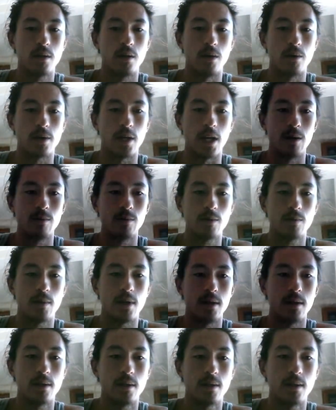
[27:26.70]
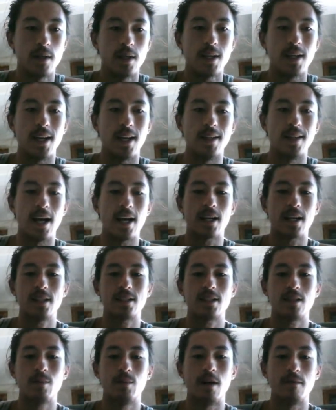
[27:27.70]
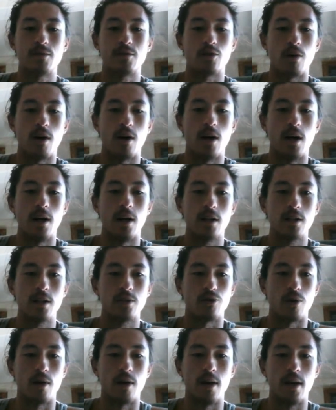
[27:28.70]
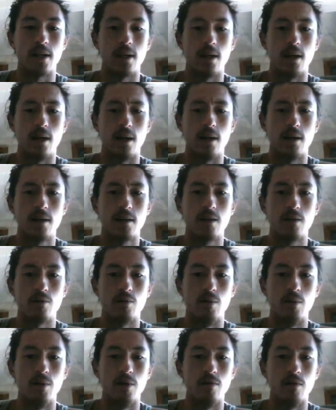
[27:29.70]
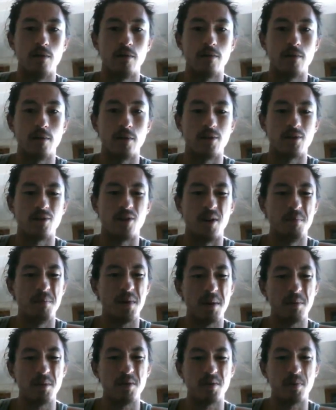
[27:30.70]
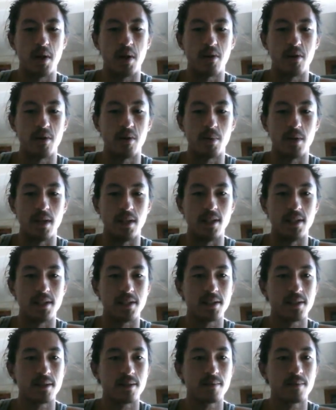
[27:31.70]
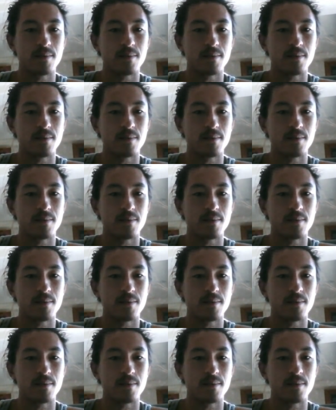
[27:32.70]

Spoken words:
Okay, we won. And that cuts him off drawing removal for the turn. Maybe it was better to play this.